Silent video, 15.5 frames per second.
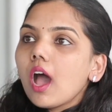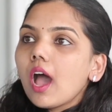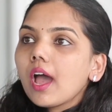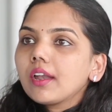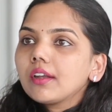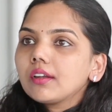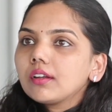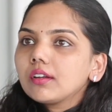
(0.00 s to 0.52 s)

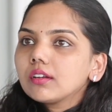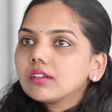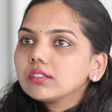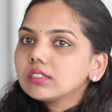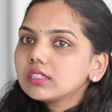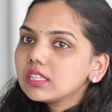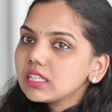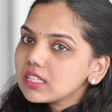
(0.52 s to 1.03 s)
and
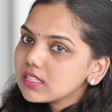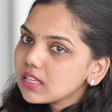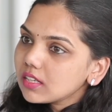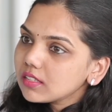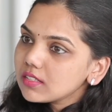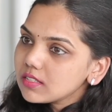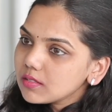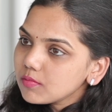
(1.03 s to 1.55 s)
these are
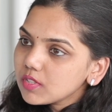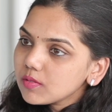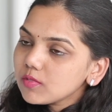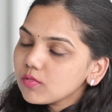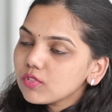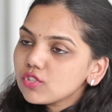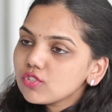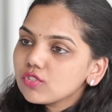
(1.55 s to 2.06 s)
the symptoms
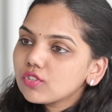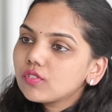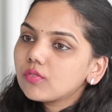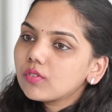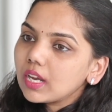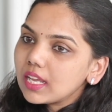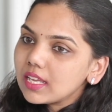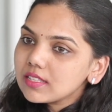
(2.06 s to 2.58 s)
which should
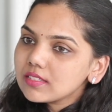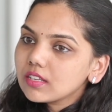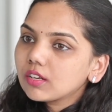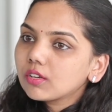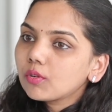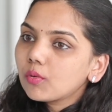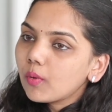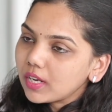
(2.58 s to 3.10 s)
raise a
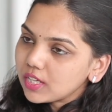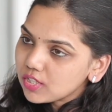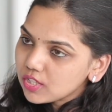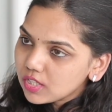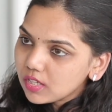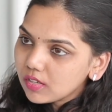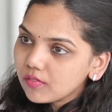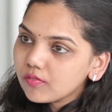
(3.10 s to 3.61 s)

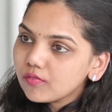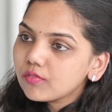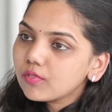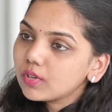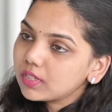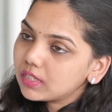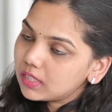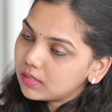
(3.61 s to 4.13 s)
question
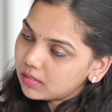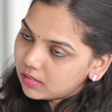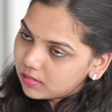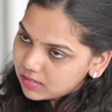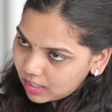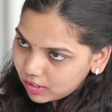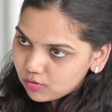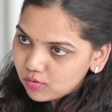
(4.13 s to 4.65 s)
for the
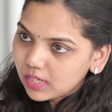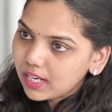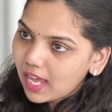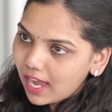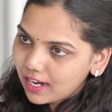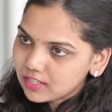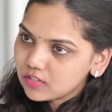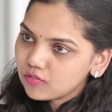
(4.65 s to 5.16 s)
sexually
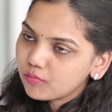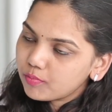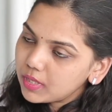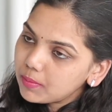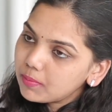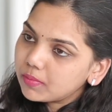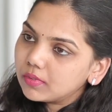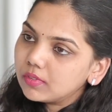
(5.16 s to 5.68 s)
active
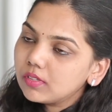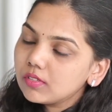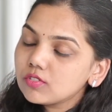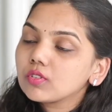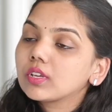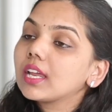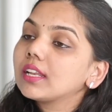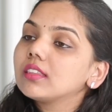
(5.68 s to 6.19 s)
people
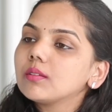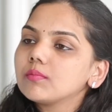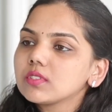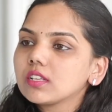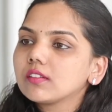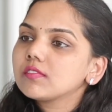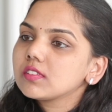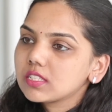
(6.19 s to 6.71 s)
to get
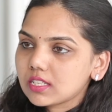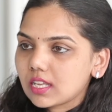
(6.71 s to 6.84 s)
themselves